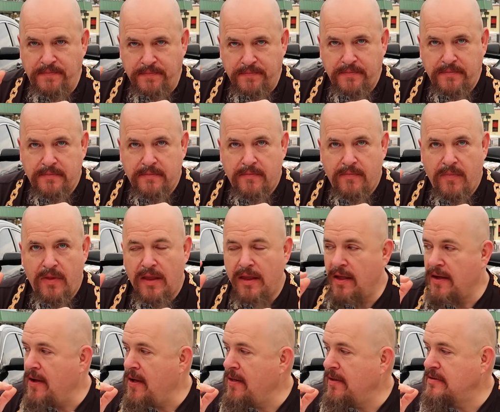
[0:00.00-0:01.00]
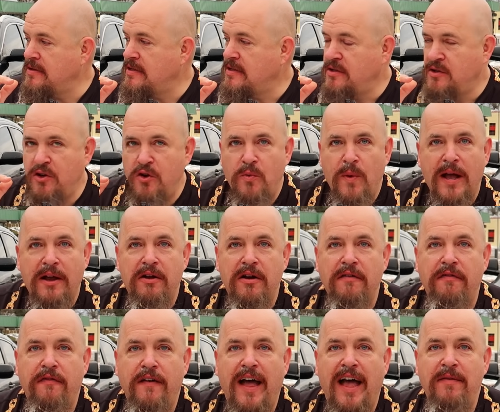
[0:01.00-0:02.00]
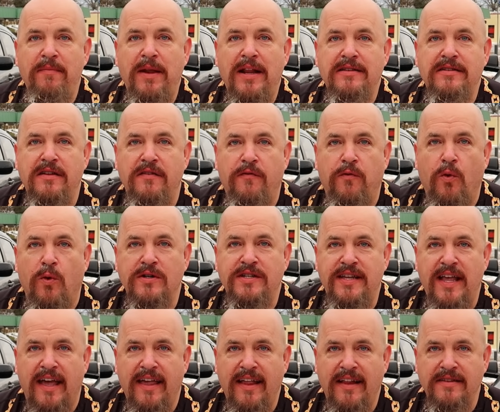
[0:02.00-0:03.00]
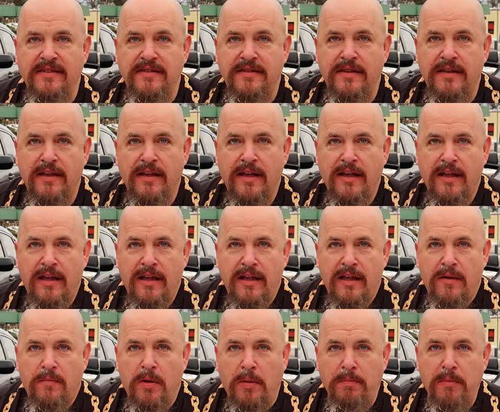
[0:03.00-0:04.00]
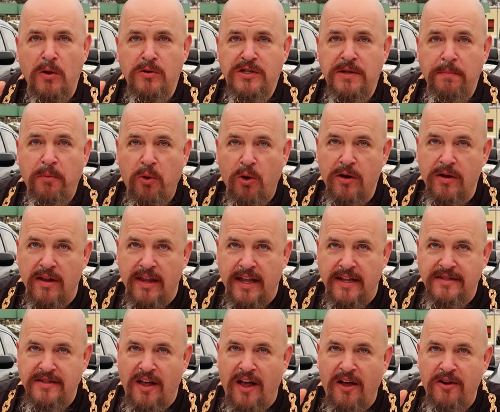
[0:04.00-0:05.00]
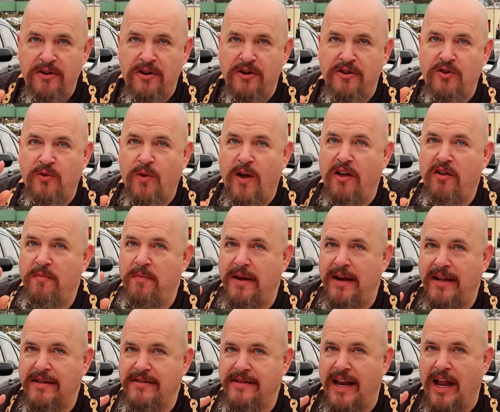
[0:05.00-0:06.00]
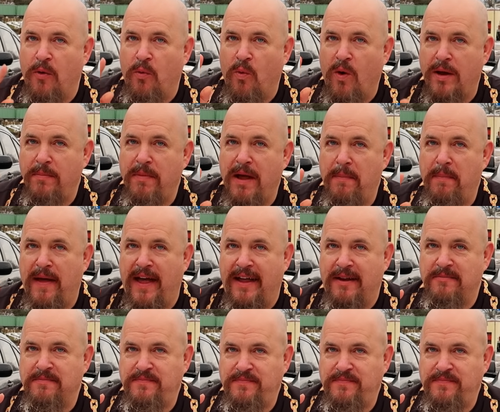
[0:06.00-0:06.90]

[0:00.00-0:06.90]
That's a new record. New record of 5 minutes and 4 seconds. But most importantly, it's under 12 minutes and I won my bet.